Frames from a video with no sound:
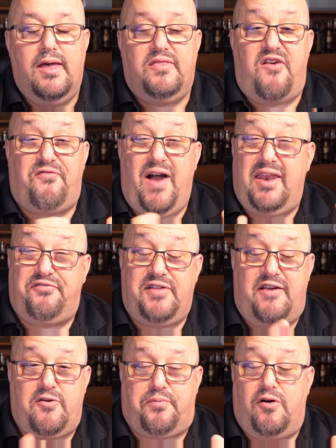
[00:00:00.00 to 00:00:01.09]
They find a
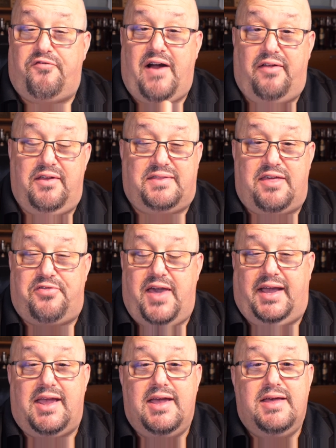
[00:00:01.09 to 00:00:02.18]
flavor profile that they
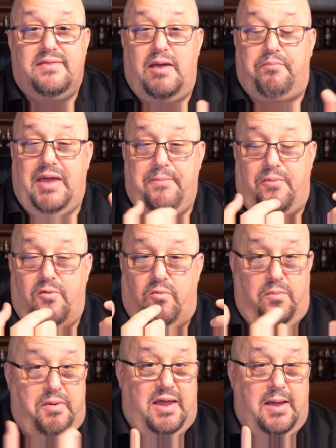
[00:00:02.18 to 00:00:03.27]
think that people
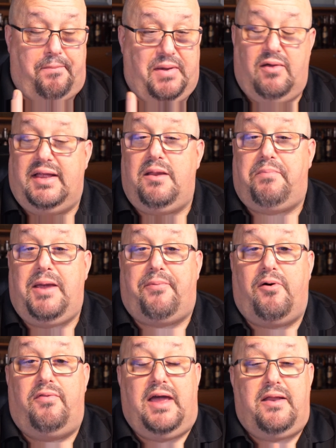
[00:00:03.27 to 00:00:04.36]
will be appealing to
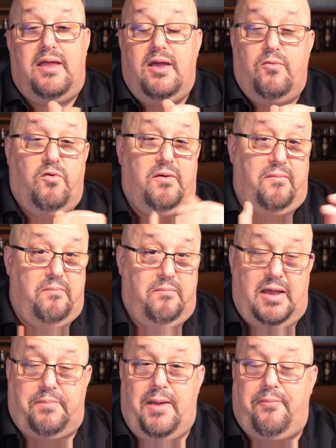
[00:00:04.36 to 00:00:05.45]
people, that would
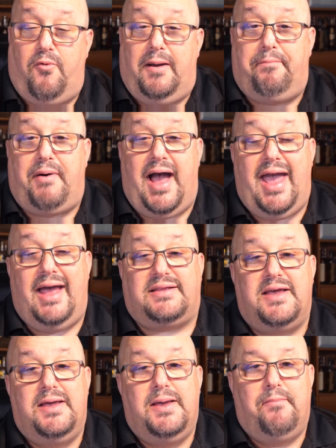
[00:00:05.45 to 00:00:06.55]
make people want to buy it,
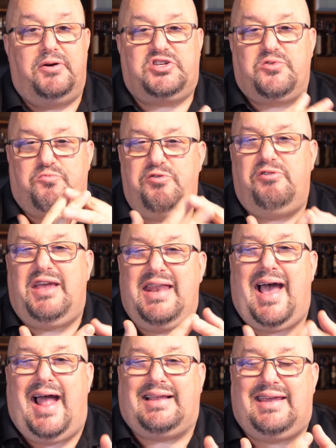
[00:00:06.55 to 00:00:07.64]
but you're really
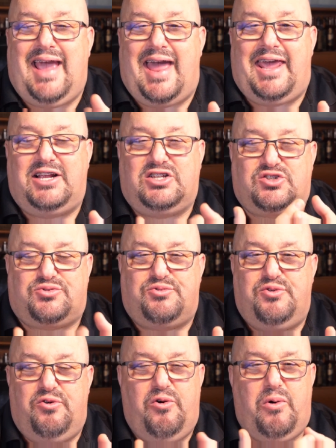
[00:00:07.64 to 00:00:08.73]
not getting
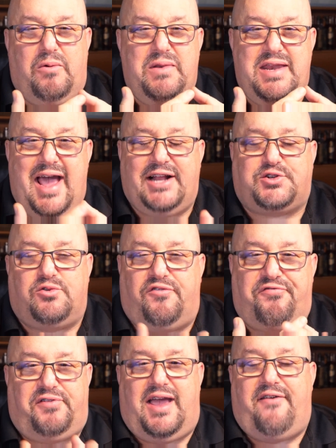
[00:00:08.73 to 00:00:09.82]
true natural
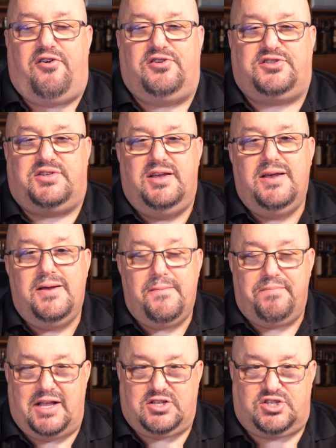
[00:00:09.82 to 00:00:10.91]
flavors
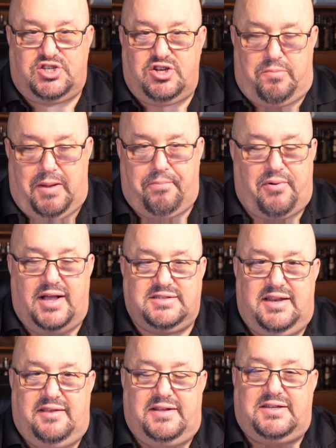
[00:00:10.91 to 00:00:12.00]
that should be
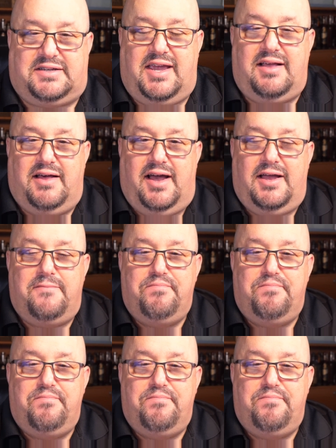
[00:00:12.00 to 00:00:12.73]
present in the tequila.